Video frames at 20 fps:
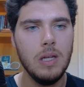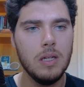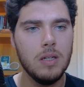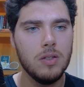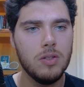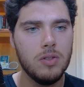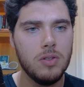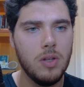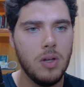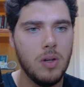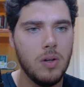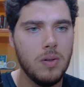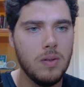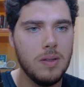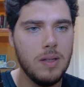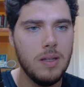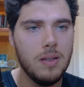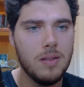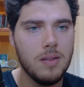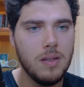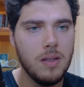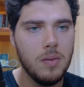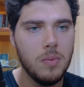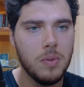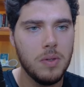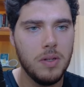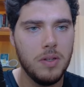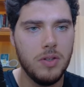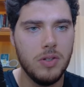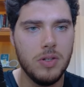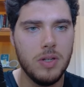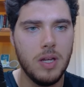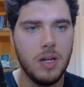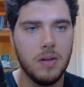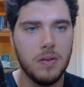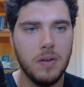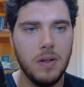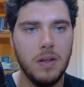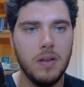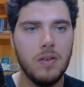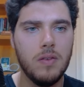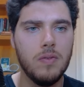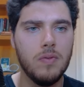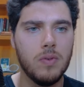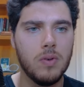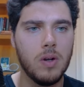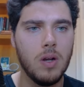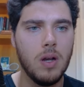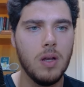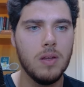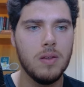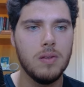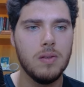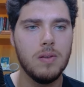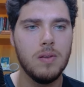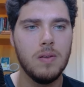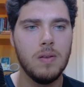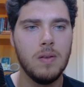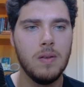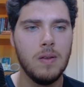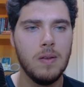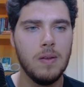So let's see what it generates for us.